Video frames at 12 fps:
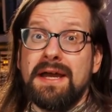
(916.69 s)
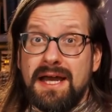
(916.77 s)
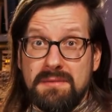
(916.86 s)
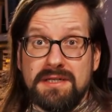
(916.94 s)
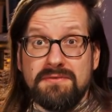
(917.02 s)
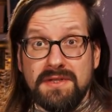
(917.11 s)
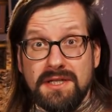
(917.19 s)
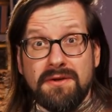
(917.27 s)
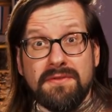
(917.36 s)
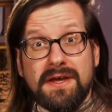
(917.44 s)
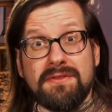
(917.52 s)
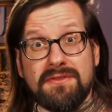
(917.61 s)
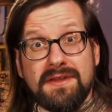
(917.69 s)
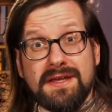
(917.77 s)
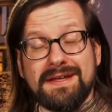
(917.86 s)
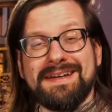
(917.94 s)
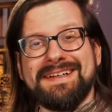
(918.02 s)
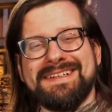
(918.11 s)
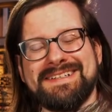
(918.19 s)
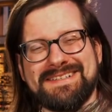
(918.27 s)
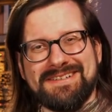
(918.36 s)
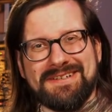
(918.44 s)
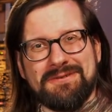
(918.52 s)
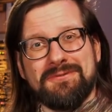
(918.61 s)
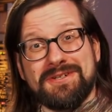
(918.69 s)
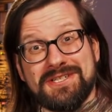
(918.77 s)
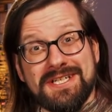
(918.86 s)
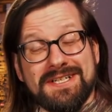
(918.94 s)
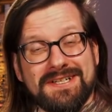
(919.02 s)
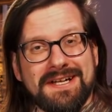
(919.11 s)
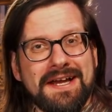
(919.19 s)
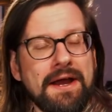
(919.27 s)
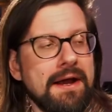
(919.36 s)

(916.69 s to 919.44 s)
I made a video on that thing, so you can watch here.